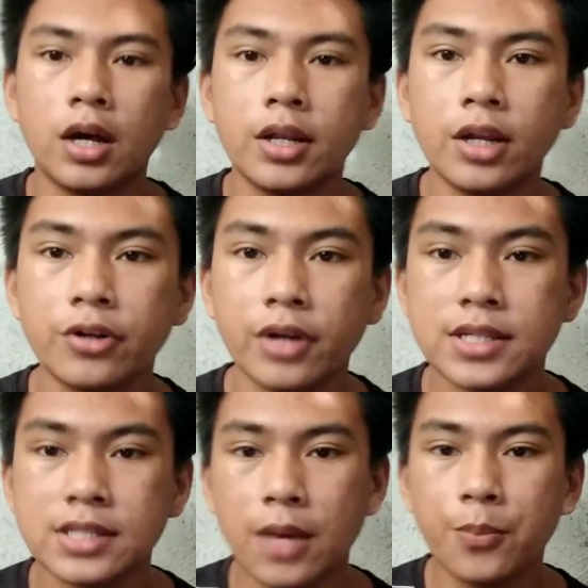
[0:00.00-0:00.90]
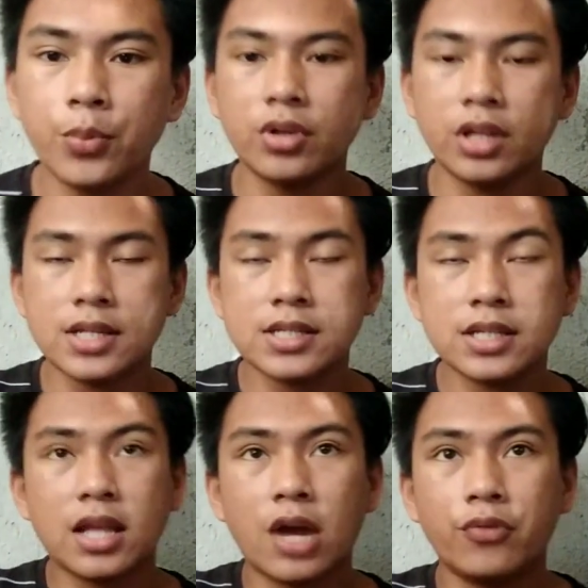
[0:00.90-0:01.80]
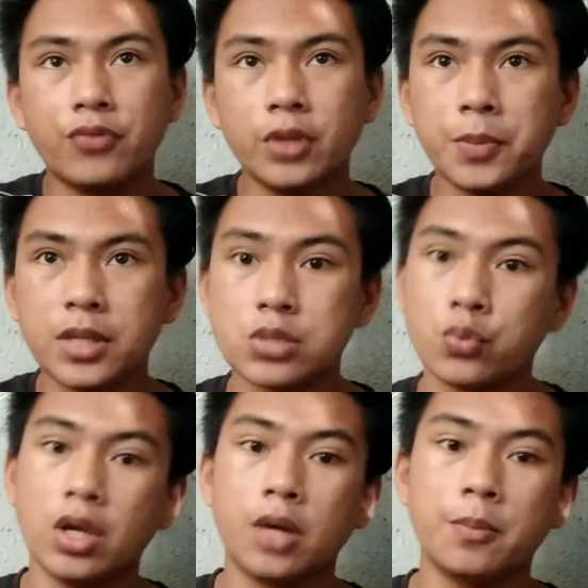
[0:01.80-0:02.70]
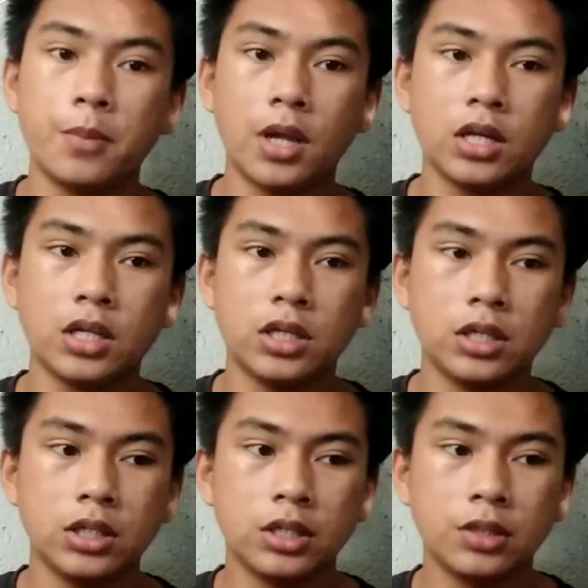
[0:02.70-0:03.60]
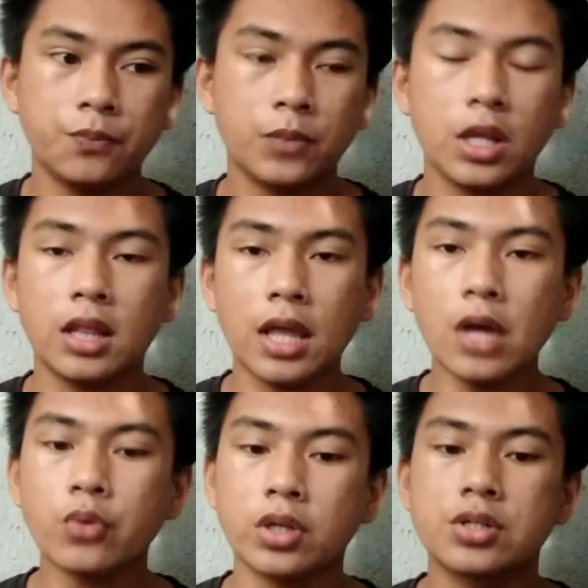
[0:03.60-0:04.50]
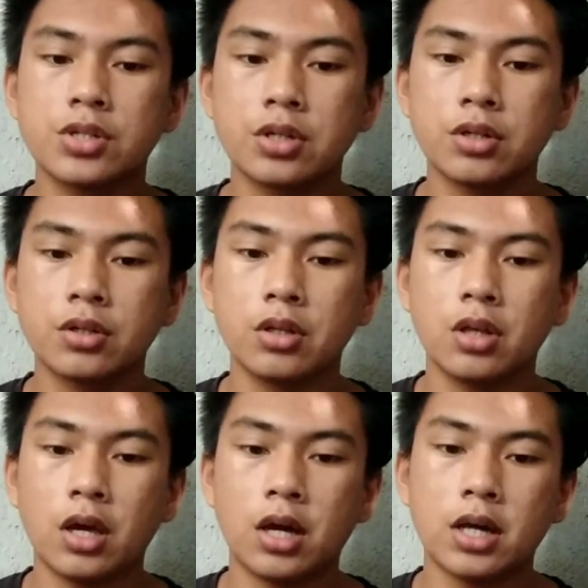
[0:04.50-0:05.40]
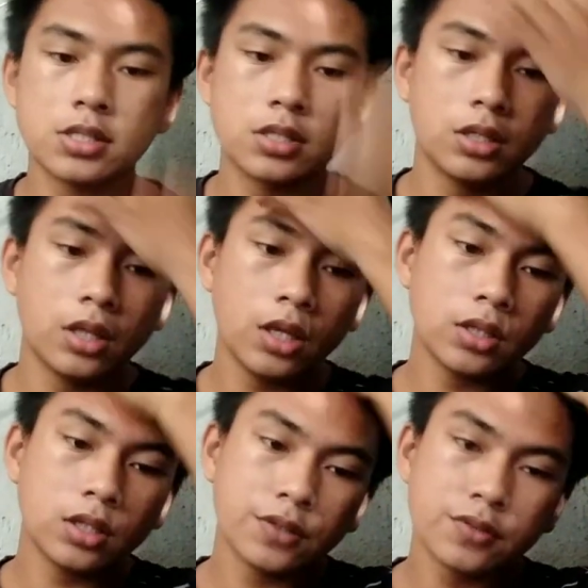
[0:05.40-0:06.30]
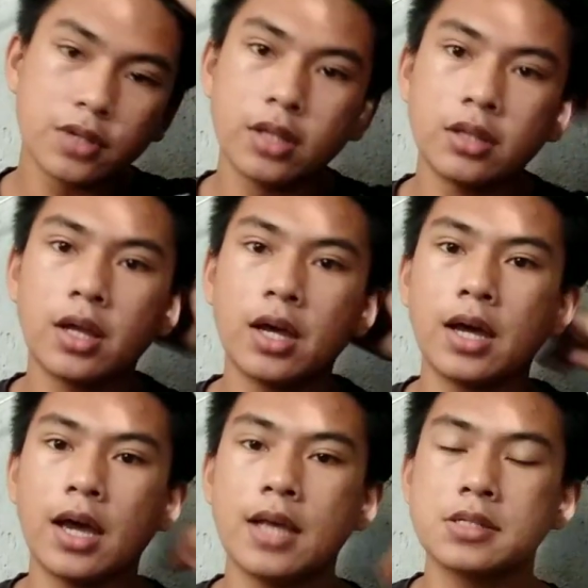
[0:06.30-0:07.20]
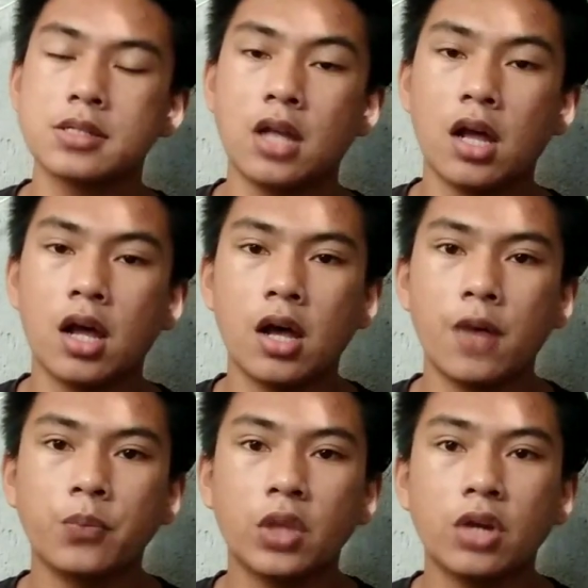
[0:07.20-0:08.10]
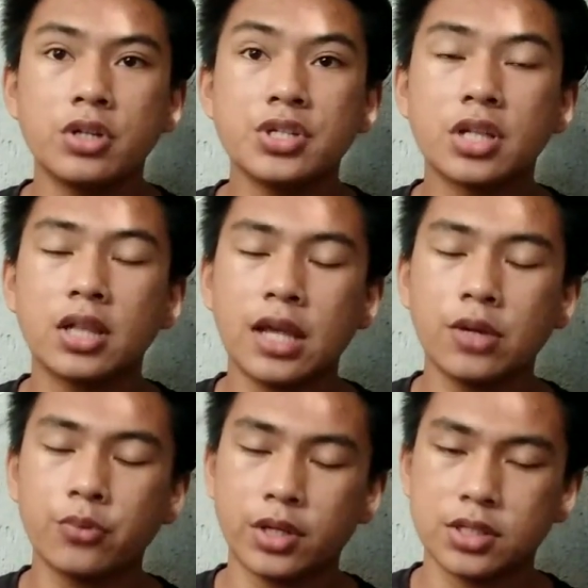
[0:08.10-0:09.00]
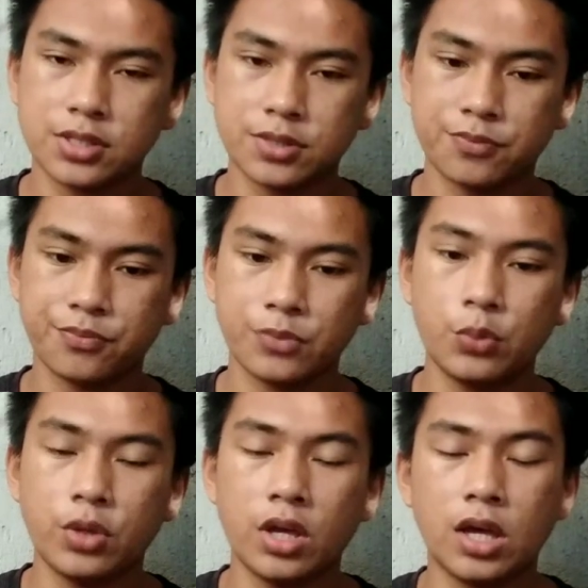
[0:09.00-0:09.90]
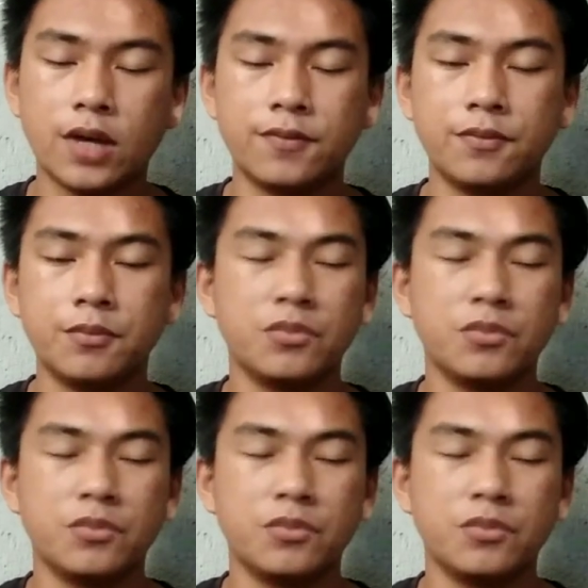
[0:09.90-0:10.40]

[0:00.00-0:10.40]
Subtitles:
another example is in our Philippines, we have many languages as the natives and as the regional language. We have